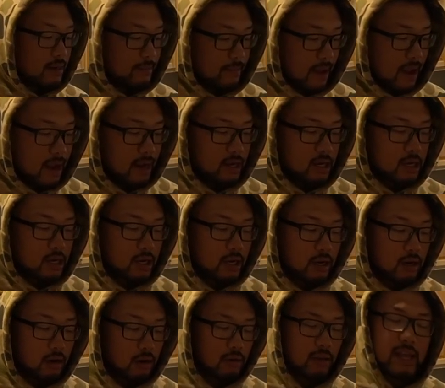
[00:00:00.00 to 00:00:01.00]
to make,
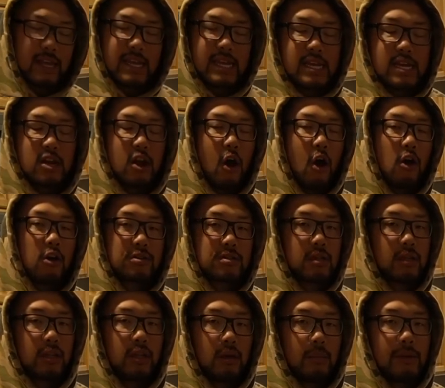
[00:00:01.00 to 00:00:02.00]
or like eat ours
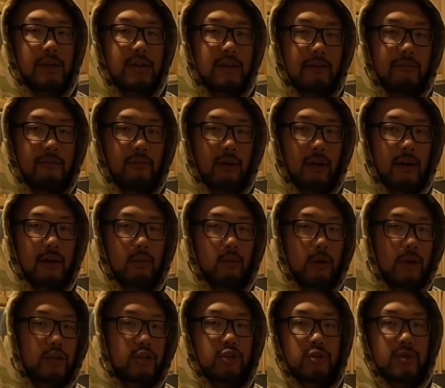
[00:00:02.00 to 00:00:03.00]
a little bit different,
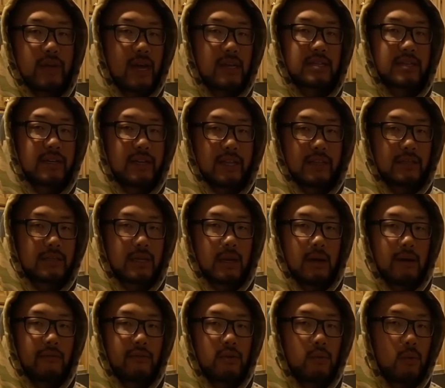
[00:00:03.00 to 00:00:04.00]
which you guys can eat this
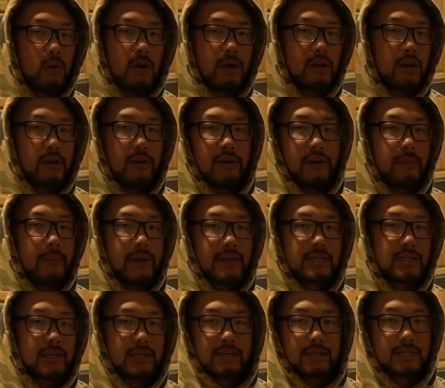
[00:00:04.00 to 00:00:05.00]
however you want. You know, you can
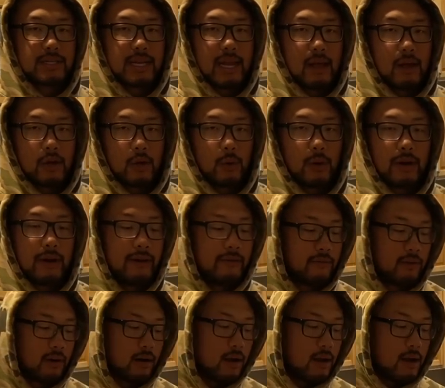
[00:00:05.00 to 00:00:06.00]
mix it in a salad or
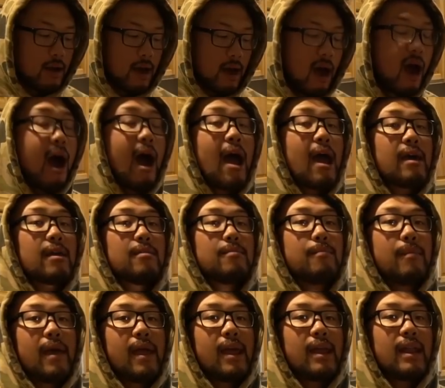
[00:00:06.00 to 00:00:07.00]
whatever. I
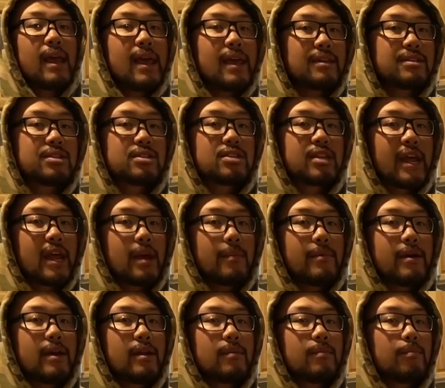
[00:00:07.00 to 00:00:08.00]
made a
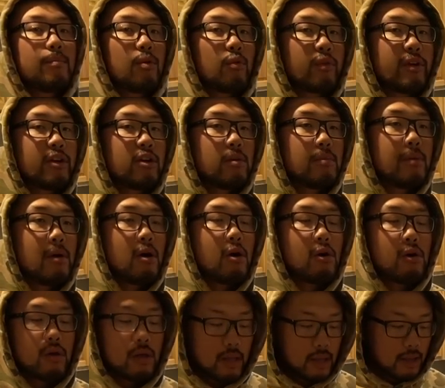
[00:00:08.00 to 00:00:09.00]
salmon burrito
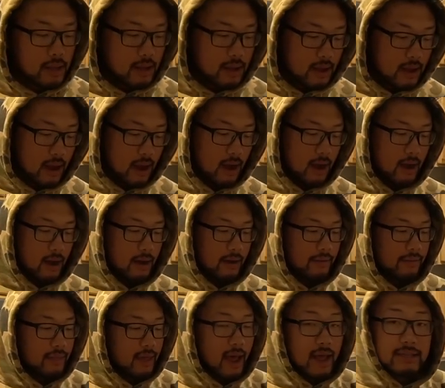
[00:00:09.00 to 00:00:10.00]
bowl.
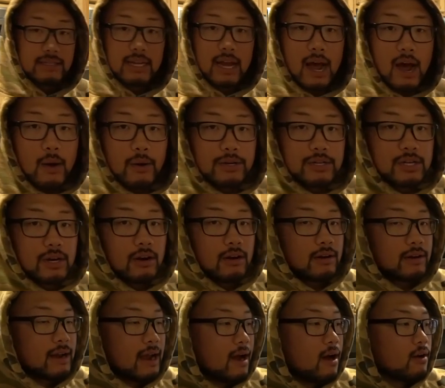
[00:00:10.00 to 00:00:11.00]
Uh, that's how it
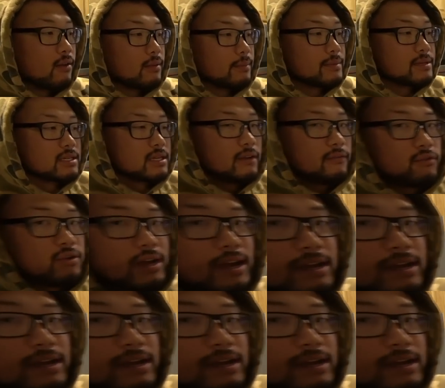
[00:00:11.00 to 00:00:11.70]
turned out. Let me see if you